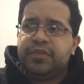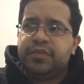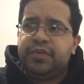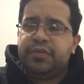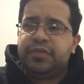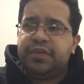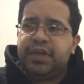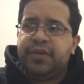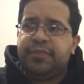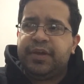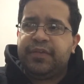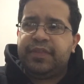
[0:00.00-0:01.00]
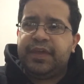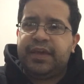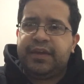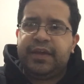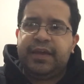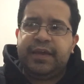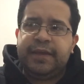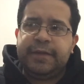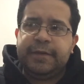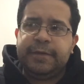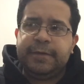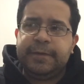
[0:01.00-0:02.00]
You think about that
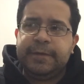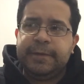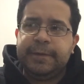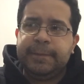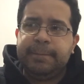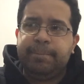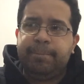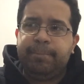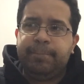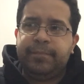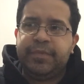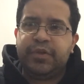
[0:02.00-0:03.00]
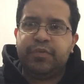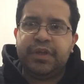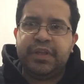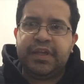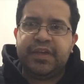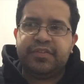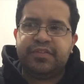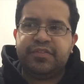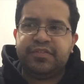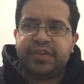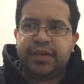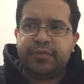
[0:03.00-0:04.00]
and you realize
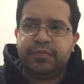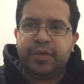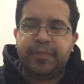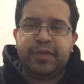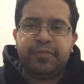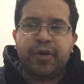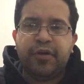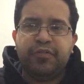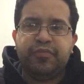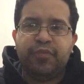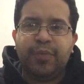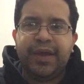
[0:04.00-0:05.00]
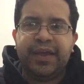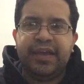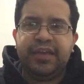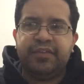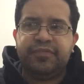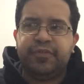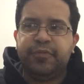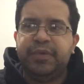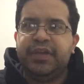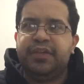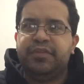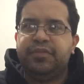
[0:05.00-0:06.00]
just how, I mean, part of why for
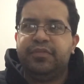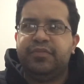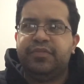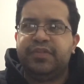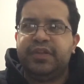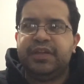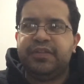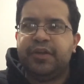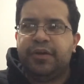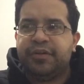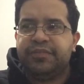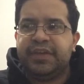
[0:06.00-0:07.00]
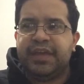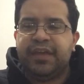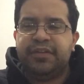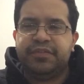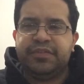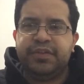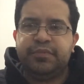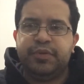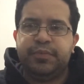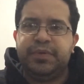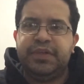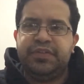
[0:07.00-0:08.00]
me seeing the arc of the galaxy
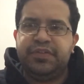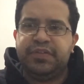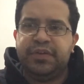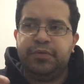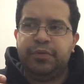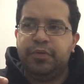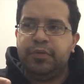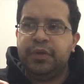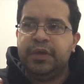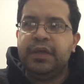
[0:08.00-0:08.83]
would be so